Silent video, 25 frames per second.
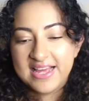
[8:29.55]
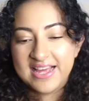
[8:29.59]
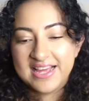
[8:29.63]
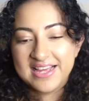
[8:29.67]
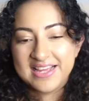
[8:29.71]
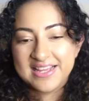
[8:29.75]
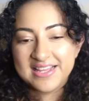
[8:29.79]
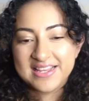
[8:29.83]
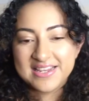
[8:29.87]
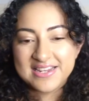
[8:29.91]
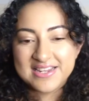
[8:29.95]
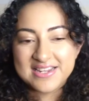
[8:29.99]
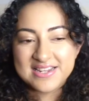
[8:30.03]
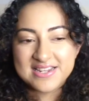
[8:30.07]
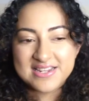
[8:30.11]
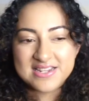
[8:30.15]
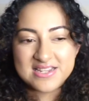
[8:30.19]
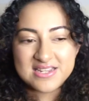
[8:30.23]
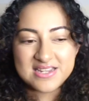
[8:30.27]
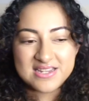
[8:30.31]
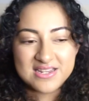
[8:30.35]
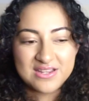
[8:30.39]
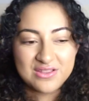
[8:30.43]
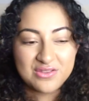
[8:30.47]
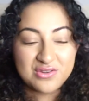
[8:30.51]

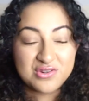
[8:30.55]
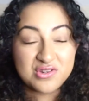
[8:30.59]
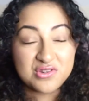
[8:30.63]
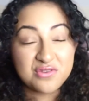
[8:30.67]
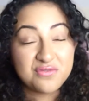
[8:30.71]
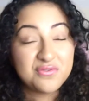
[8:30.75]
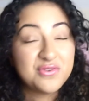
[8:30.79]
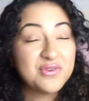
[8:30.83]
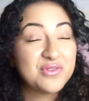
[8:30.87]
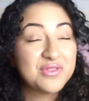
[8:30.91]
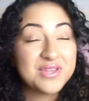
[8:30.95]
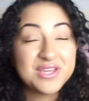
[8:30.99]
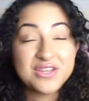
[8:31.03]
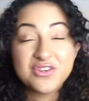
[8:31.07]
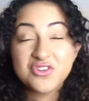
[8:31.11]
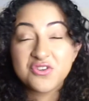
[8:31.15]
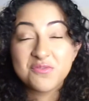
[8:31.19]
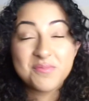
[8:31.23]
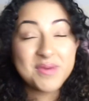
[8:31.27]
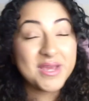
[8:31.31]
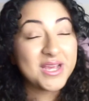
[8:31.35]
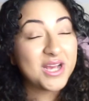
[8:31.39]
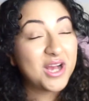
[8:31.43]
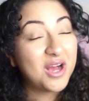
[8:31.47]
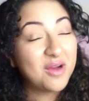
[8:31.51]
and there's a few things you
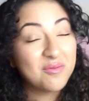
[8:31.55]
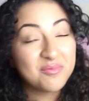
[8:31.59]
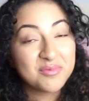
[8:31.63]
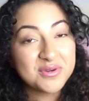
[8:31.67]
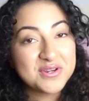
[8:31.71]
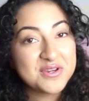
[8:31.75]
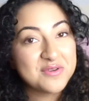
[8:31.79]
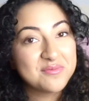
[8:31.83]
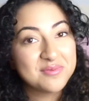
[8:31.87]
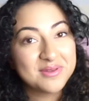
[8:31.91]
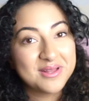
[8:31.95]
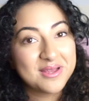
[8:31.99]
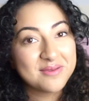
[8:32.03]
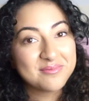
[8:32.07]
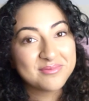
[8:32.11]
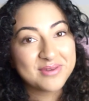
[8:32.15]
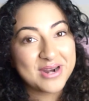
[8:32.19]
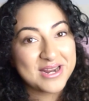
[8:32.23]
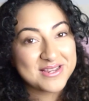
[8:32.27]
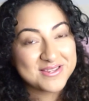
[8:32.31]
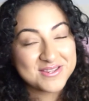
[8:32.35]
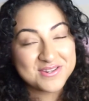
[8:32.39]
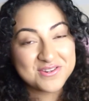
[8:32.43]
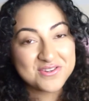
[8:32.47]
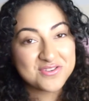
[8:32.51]
pick up when you play a
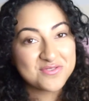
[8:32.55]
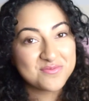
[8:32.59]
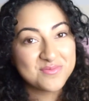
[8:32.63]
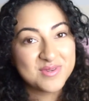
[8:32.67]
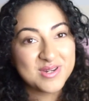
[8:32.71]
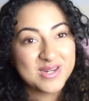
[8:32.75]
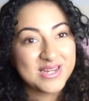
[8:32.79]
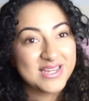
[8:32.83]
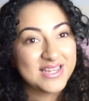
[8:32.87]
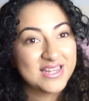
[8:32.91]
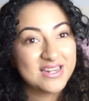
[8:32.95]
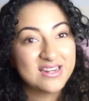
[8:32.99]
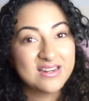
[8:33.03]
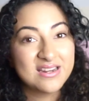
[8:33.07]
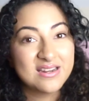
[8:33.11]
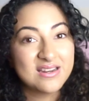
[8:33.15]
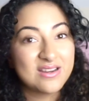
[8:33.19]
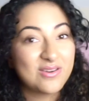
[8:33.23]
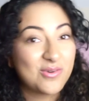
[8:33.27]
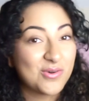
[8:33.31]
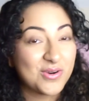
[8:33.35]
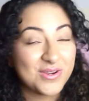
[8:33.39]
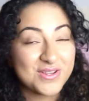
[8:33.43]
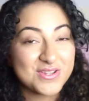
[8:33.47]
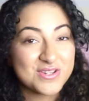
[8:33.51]
brass instrument in
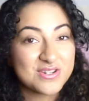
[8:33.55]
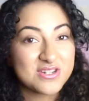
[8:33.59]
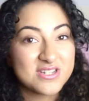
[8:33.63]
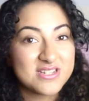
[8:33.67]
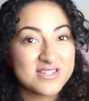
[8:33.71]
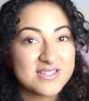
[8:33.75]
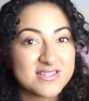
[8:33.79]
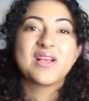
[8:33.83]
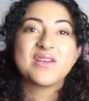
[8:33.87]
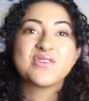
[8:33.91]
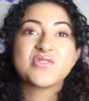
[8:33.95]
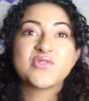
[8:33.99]
orchestras.